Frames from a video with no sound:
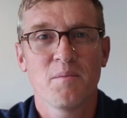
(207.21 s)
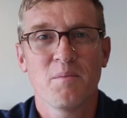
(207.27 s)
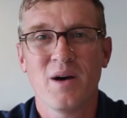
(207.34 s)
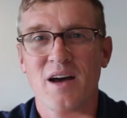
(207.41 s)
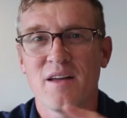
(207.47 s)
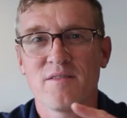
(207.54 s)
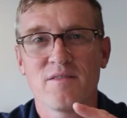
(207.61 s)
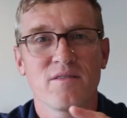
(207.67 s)

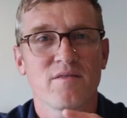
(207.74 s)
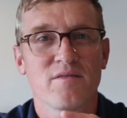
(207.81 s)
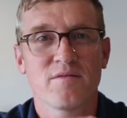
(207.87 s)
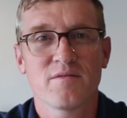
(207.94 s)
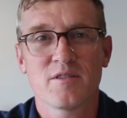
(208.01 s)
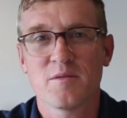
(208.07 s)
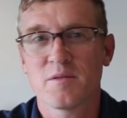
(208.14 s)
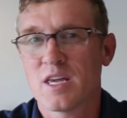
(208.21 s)
But
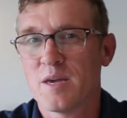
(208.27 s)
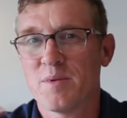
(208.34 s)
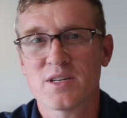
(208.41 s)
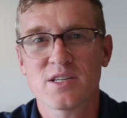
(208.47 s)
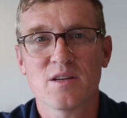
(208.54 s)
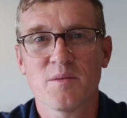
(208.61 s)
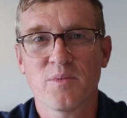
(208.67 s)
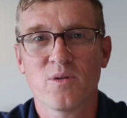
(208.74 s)
to keep it
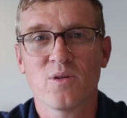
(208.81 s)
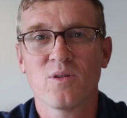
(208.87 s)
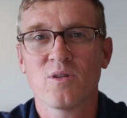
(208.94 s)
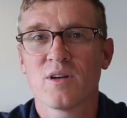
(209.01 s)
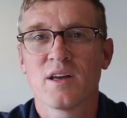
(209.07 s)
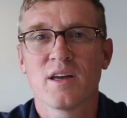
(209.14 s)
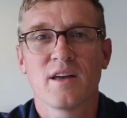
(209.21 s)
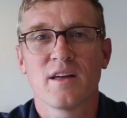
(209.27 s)

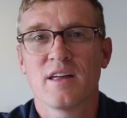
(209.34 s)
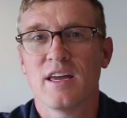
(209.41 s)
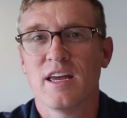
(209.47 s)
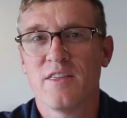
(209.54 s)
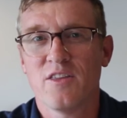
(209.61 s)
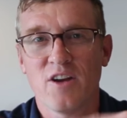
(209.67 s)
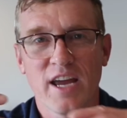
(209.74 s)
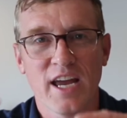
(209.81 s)
simple,
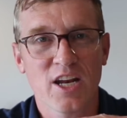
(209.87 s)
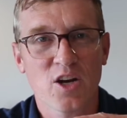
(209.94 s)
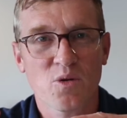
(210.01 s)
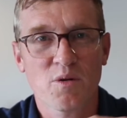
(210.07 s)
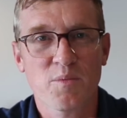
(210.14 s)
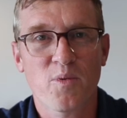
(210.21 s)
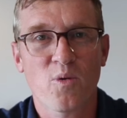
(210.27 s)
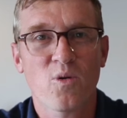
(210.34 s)
in their annual
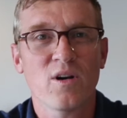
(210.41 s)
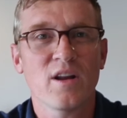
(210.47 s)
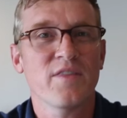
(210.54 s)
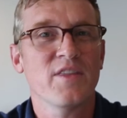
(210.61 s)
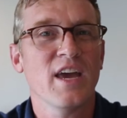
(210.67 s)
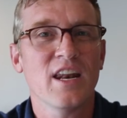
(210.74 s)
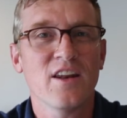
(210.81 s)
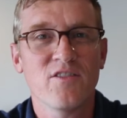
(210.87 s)
report at
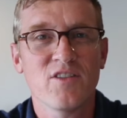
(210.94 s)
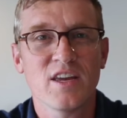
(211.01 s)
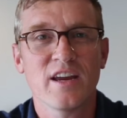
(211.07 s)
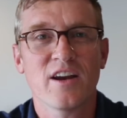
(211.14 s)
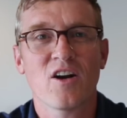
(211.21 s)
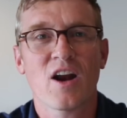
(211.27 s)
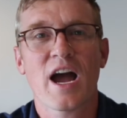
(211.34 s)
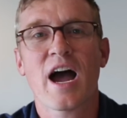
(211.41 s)
the end of the
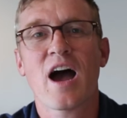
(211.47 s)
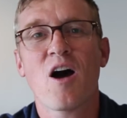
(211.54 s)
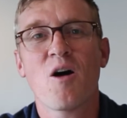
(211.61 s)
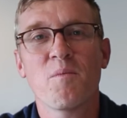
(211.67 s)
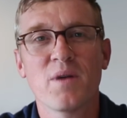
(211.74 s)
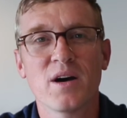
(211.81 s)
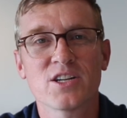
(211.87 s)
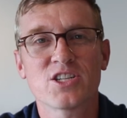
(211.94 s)
year, how
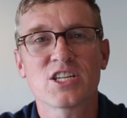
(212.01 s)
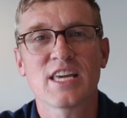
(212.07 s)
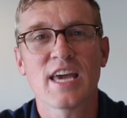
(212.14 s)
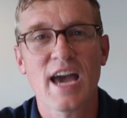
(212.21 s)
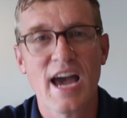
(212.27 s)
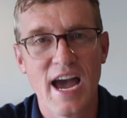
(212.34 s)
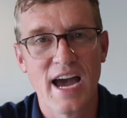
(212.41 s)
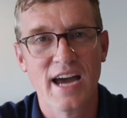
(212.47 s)
much
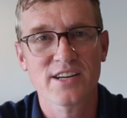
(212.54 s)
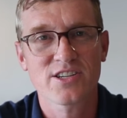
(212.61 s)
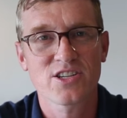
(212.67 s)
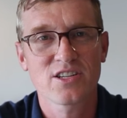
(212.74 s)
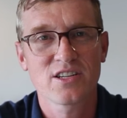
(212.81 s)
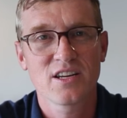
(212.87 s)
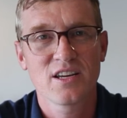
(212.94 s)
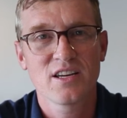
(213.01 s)

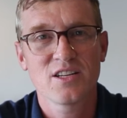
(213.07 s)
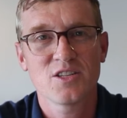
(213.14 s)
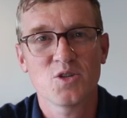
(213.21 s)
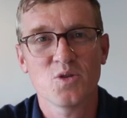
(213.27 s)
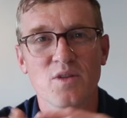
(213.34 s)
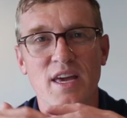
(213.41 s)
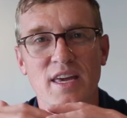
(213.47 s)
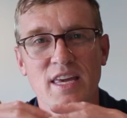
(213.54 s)
cash
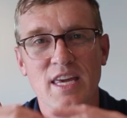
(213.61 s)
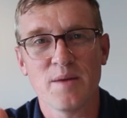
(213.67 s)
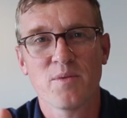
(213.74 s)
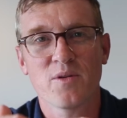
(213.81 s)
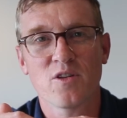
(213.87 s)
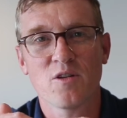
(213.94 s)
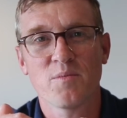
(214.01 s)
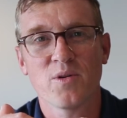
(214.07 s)
do they keep
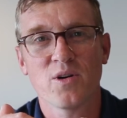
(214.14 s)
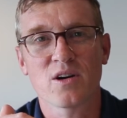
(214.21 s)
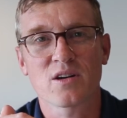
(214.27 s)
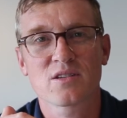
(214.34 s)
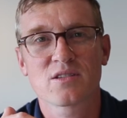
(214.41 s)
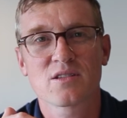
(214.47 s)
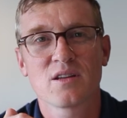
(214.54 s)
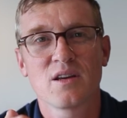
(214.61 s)
on their
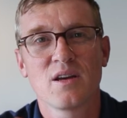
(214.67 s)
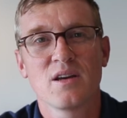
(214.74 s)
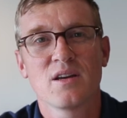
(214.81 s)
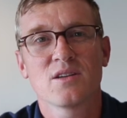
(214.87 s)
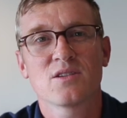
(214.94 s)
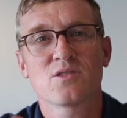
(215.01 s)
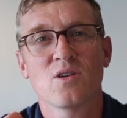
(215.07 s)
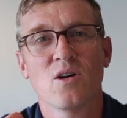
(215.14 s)
books?
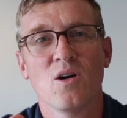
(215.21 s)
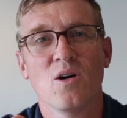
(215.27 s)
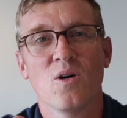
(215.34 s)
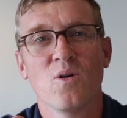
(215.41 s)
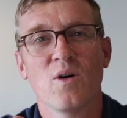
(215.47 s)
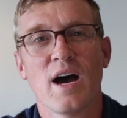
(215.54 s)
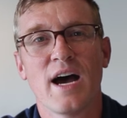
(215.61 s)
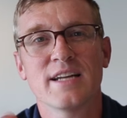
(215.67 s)

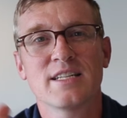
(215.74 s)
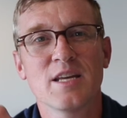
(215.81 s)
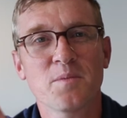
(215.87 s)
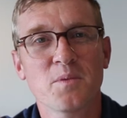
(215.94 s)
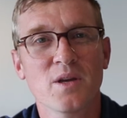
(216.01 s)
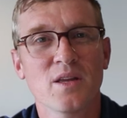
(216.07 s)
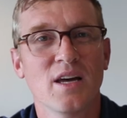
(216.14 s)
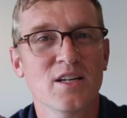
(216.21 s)
So I
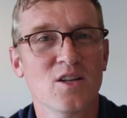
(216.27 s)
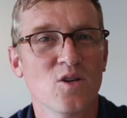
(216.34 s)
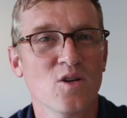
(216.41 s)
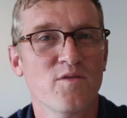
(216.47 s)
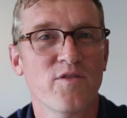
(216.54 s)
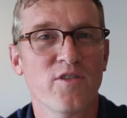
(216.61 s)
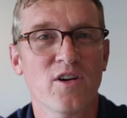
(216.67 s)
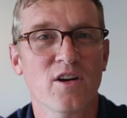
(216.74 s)
typically like to
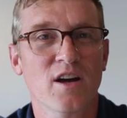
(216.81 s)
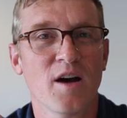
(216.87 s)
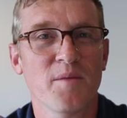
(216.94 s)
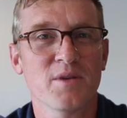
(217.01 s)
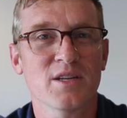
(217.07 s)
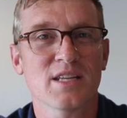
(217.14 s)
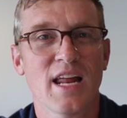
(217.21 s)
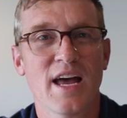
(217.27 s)
look for
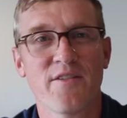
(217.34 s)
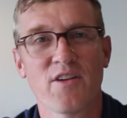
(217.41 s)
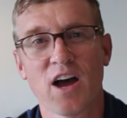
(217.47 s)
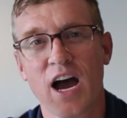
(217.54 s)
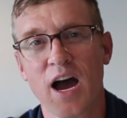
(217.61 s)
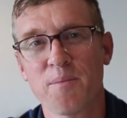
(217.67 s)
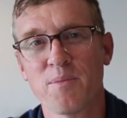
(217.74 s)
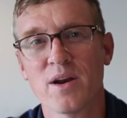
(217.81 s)
companies that have an
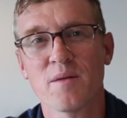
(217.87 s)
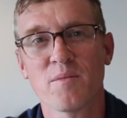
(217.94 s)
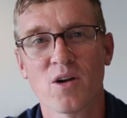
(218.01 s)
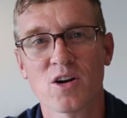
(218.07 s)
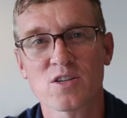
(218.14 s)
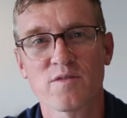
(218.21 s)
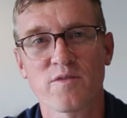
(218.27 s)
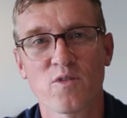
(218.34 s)
operating
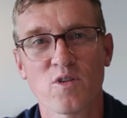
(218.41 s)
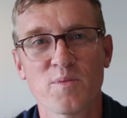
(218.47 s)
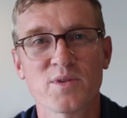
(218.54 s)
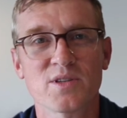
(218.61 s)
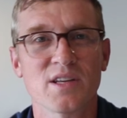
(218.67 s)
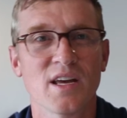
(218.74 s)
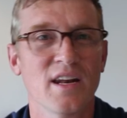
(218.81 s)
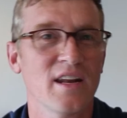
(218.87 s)
margin of
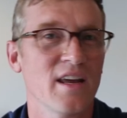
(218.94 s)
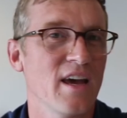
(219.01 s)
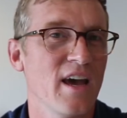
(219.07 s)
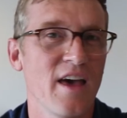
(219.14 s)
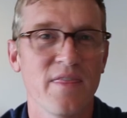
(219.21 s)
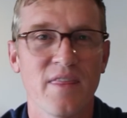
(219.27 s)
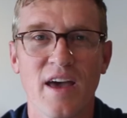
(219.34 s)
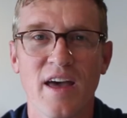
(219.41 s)
40%
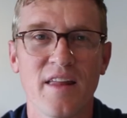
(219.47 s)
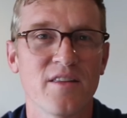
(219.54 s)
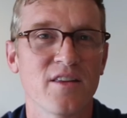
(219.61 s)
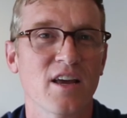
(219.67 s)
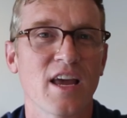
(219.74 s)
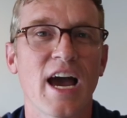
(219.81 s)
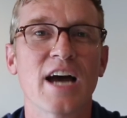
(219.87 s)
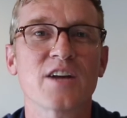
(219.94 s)
and then
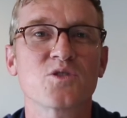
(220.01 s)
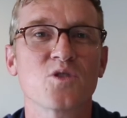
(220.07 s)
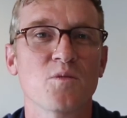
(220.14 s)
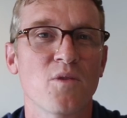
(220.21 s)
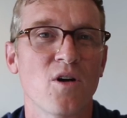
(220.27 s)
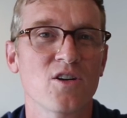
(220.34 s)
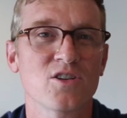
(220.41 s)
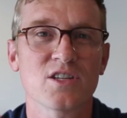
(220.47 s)
the cash flow
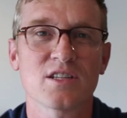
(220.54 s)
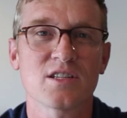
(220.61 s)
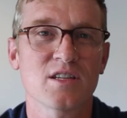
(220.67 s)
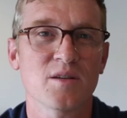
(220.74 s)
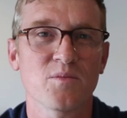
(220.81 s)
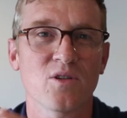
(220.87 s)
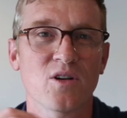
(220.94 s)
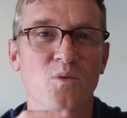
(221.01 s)
margin is
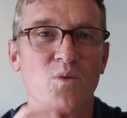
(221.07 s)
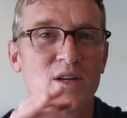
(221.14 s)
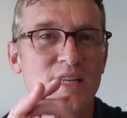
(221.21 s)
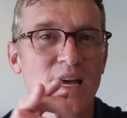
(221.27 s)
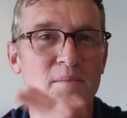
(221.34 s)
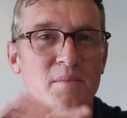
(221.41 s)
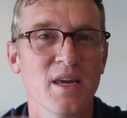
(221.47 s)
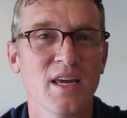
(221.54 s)
similar. And what does
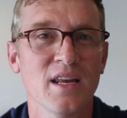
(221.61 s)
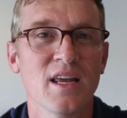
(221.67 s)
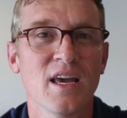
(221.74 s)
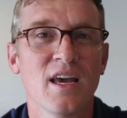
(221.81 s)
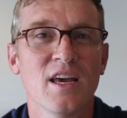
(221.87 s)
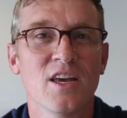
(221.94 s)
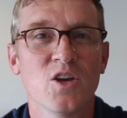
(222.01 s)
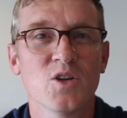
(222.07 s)
that mean?
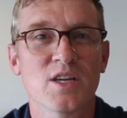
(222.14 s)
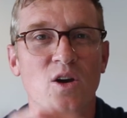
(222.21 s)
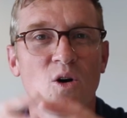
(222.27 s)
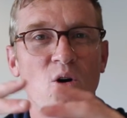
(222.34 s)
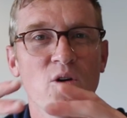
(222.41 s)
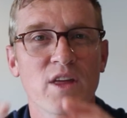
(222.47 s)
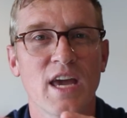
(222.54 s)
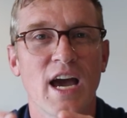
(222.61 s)
You take
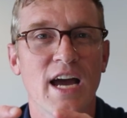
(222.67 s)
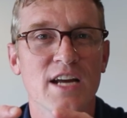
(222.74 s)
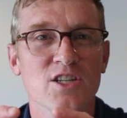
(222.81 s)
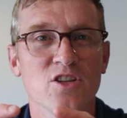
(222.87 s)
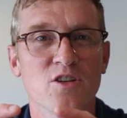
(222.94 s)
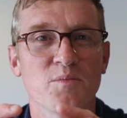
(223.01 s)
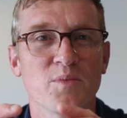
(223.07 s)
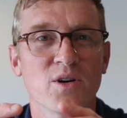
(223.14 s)
all the
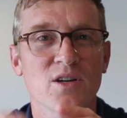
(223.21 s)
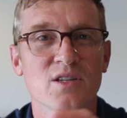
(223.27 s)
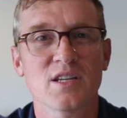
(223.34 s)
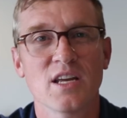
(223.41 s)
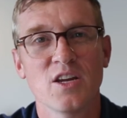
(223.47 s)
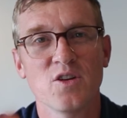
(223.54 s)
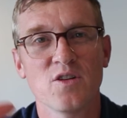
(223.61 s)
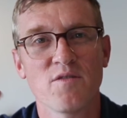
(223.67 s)
cash in their books
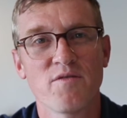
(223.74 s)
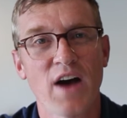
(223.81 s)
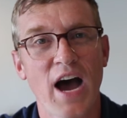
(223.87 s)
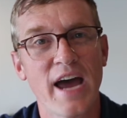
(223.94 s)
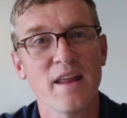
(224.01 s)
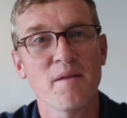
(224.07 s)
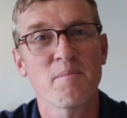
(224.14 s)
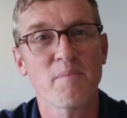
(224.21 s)
and you
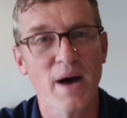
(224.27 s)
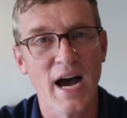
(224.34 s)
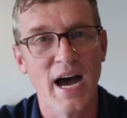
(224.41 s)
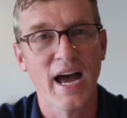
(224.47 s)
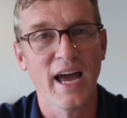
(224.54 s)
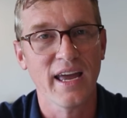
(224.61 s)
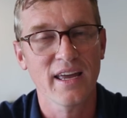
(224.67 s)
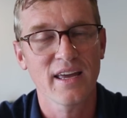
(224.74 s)
divide it
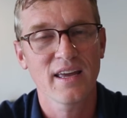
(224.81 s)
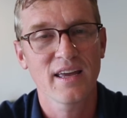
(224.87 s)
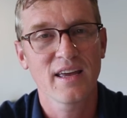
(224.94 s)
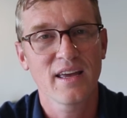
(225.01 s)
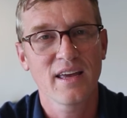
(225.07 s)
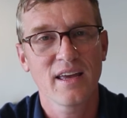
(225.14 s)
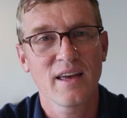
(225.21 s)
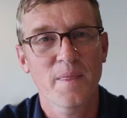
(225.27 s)
by
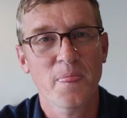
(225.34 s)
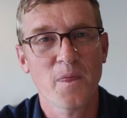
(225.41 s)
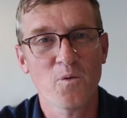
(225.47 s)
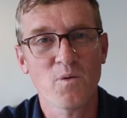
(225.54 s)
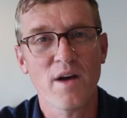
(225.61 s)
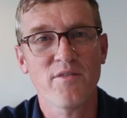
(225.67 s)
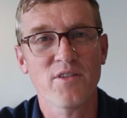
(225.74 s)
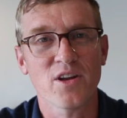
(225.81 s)
the
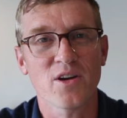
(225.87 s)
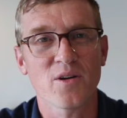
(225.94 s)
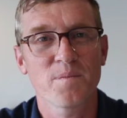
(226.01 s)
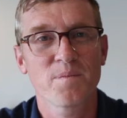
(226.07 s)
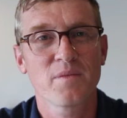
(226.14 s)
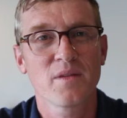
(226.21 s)
revenue.